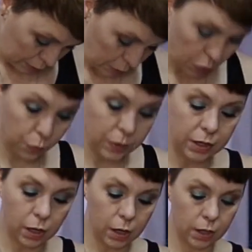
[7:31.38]
3
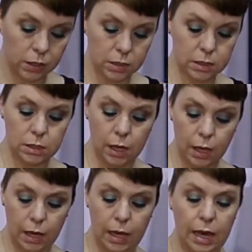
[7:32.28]
yards,
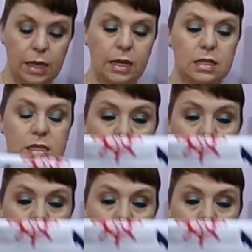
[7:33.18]
and it's this